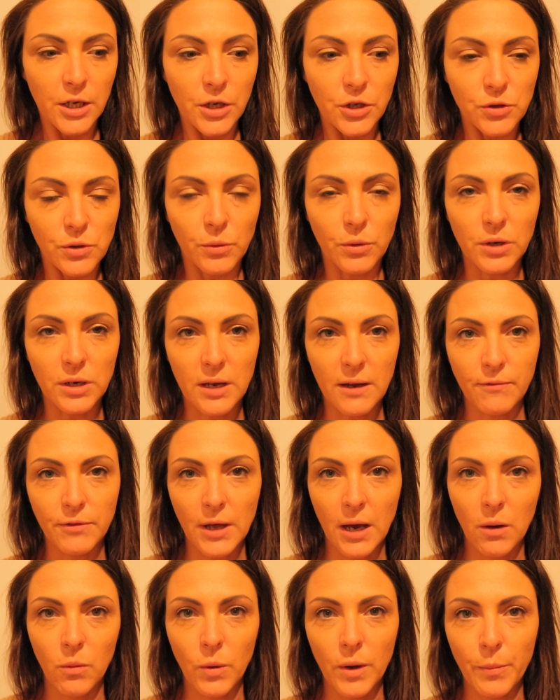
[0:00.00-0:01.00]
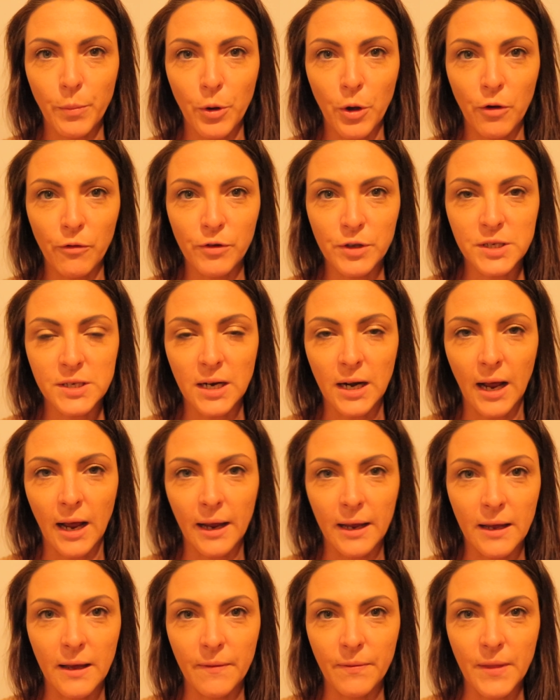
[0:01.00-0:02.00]
So I'm going to give that a whip over
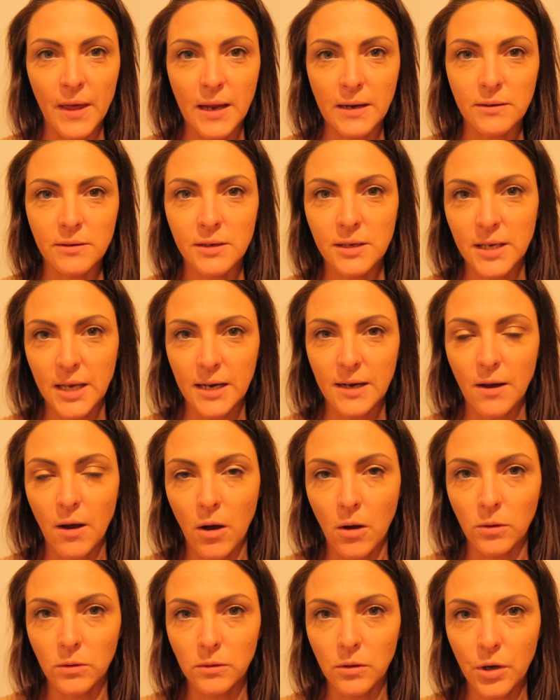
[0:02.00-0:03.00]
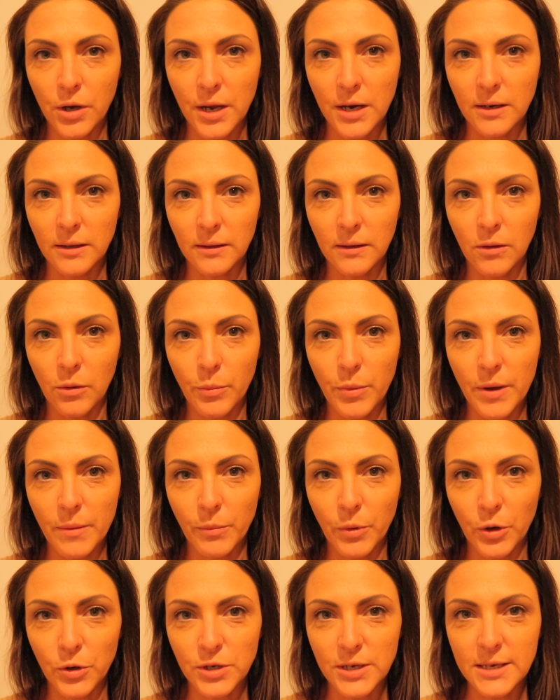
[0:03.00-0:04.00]
tonight and then get it all looking a little bit
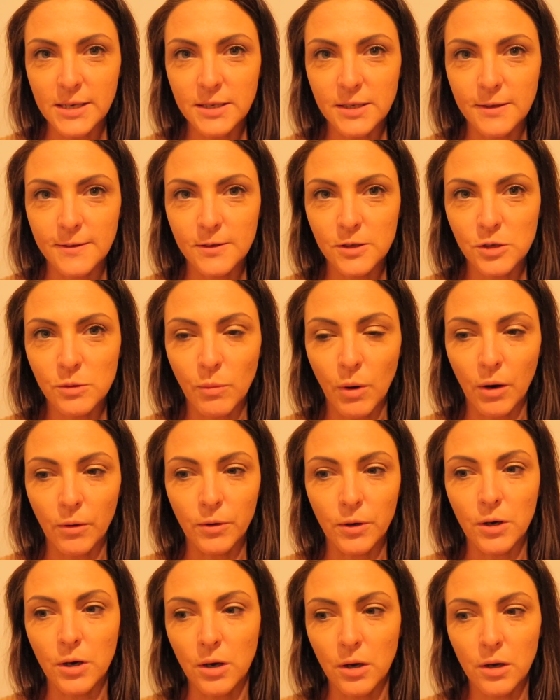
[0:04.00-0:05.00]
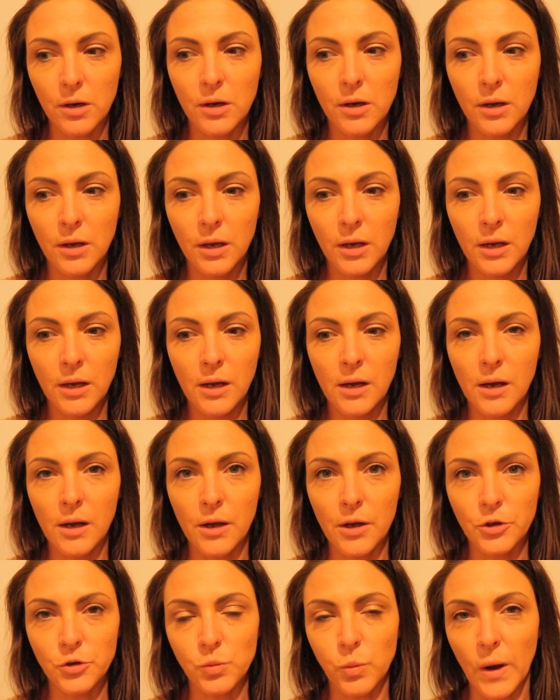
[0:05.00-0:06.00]
more decent tomorrow,
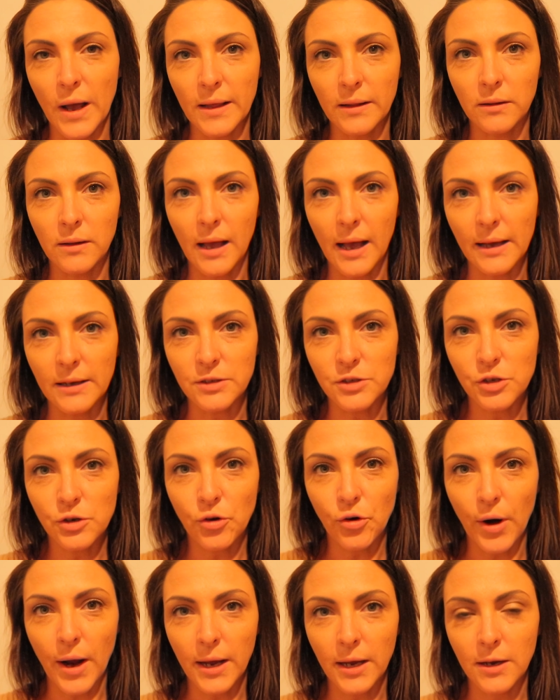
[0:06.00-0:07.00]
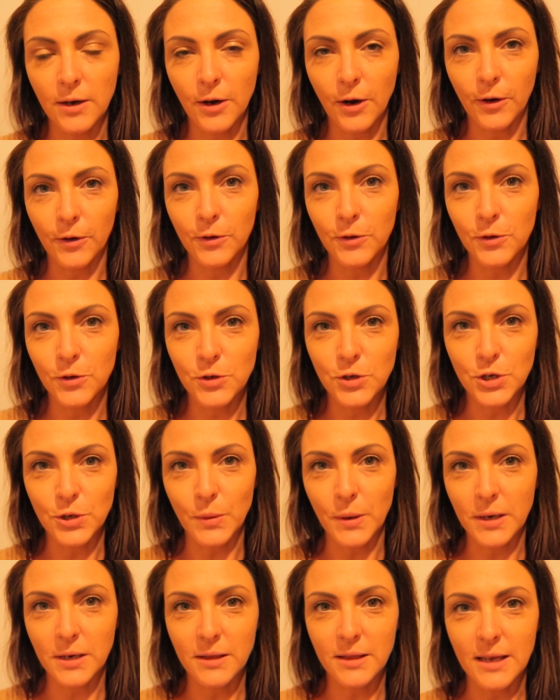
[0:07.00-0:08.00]
as well as cracking on
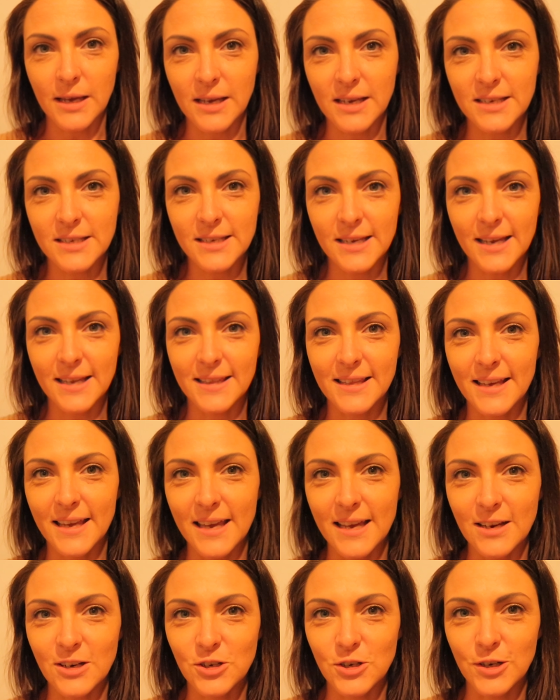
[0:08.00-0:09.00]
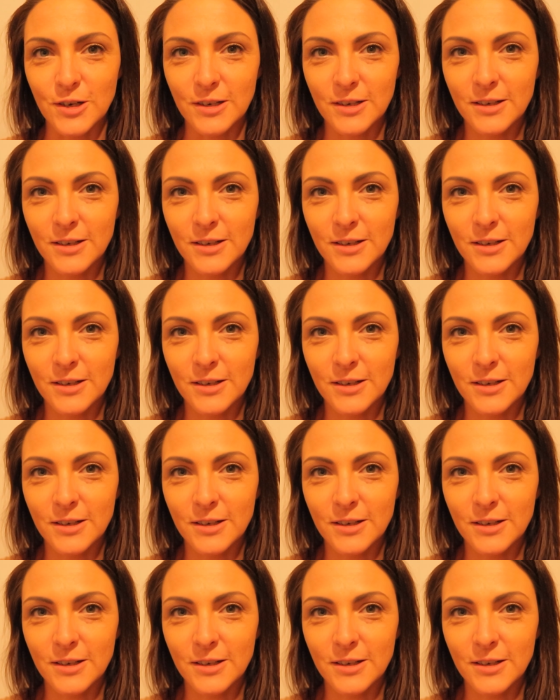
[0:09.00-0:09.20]
doing things in the kitchen.